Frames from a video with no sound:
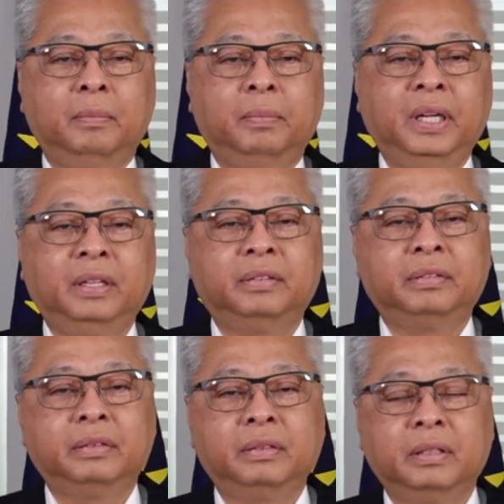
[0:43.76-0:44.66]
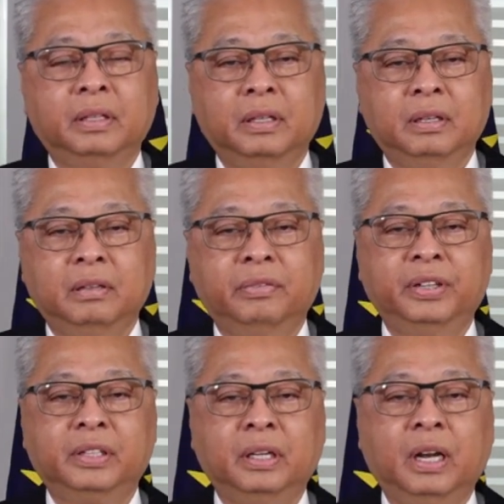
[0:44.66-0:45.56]
Please
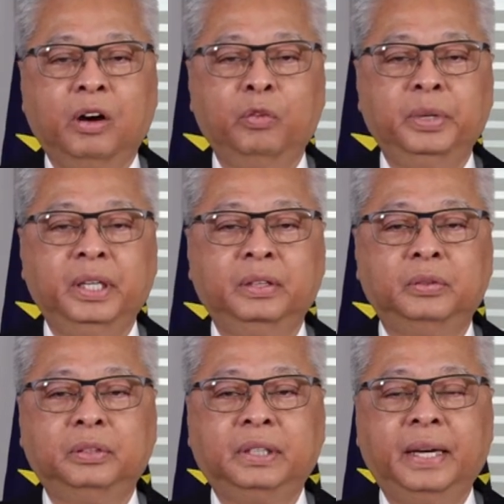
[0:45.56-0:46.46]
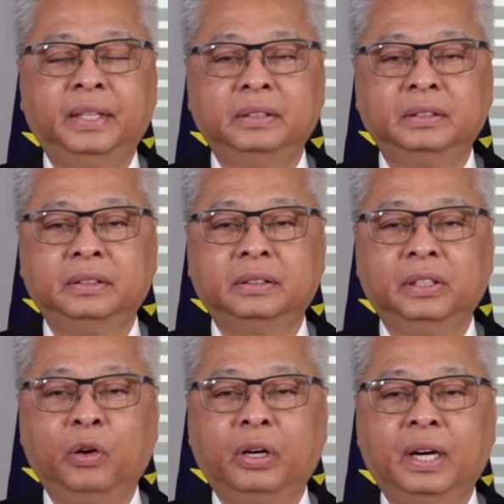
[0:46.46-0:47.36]
first allow me to thank
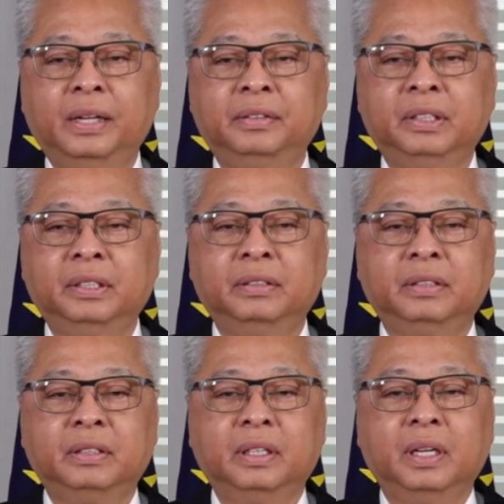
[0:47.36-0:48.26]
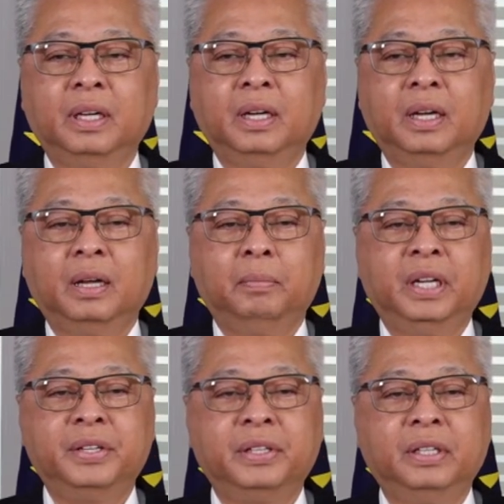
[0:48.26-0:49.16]
the organizers,
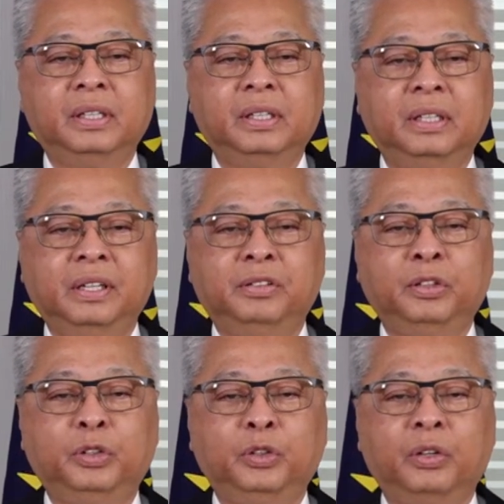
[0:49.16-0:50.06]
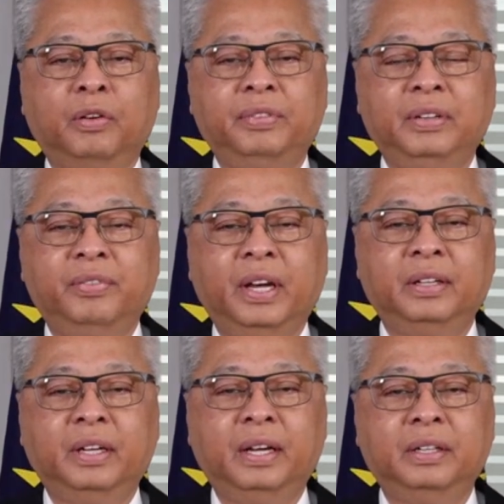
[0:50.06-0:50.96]
Malaysian Institute of
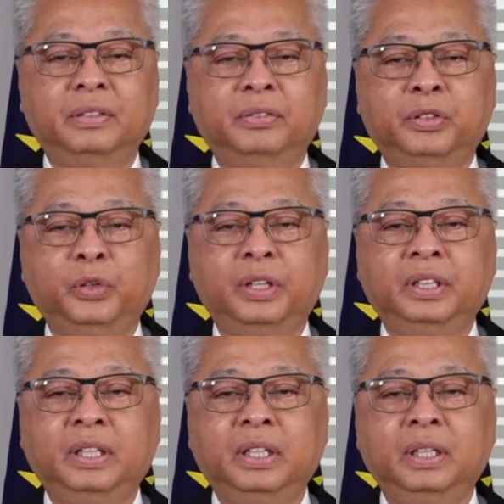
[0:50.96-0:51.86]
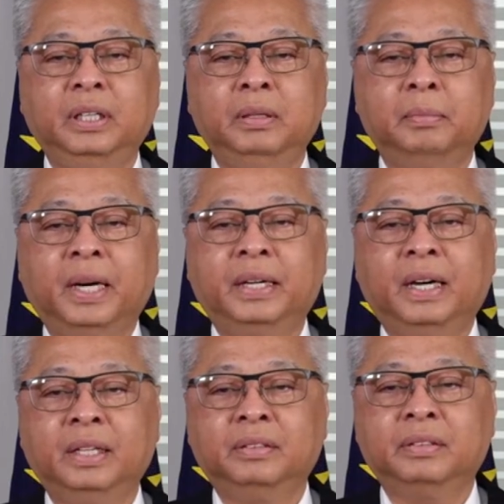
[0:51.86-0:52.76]
Defence and Security,
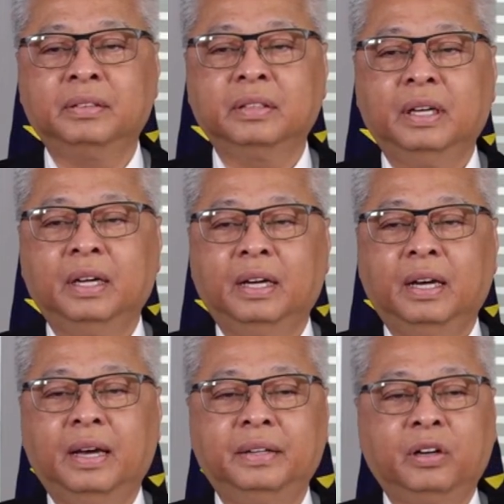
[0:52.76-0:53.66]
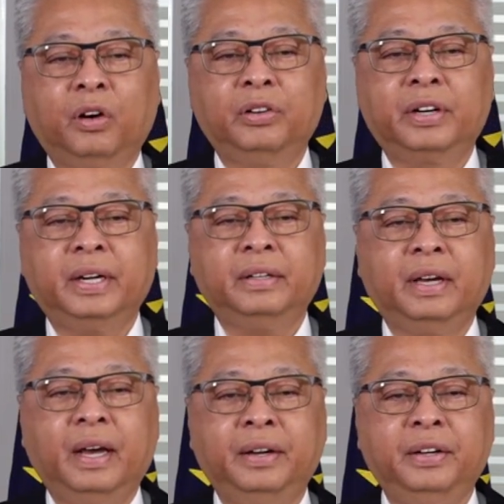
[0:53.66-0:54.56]
MiDAS, and the Konrad
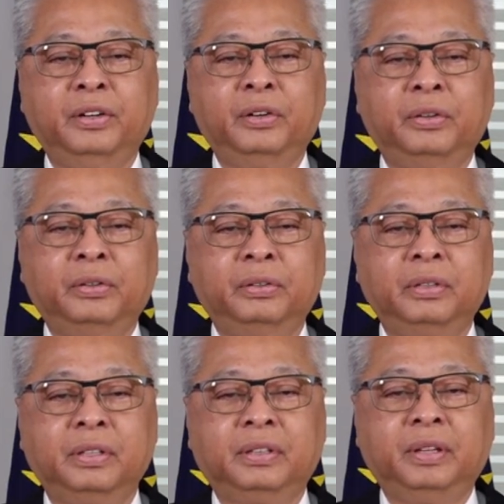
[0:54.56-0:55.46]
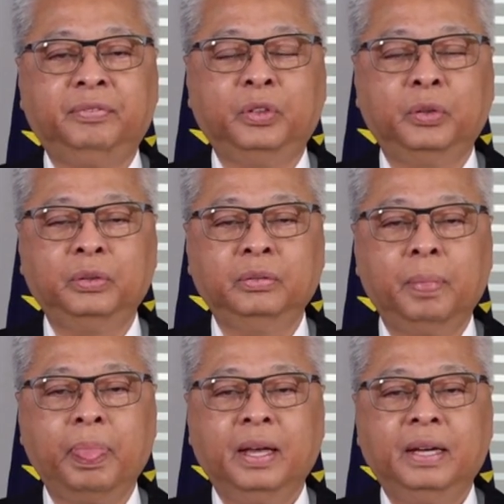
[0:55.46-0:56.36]
Adenauer Stiftung,
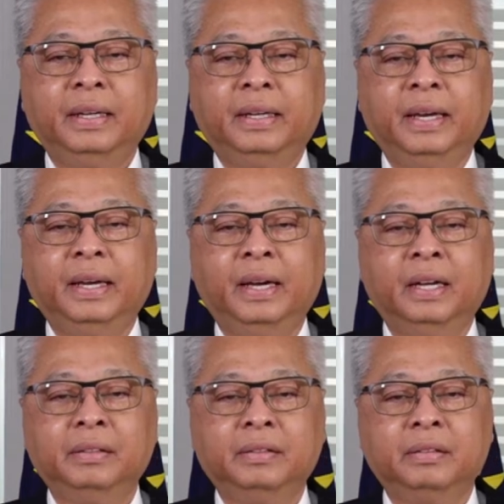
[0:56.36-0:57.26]
KAS,